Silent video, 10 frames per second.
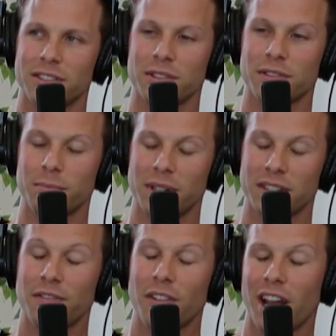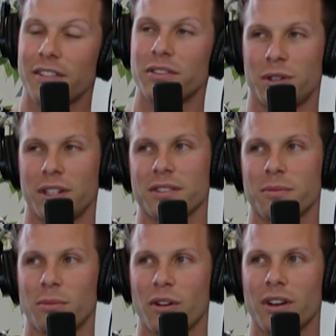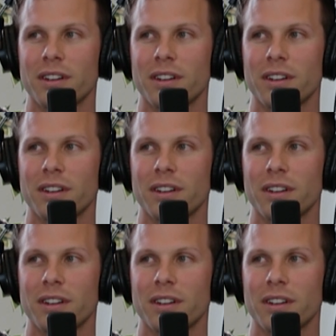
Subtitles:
So it means 5 units or more.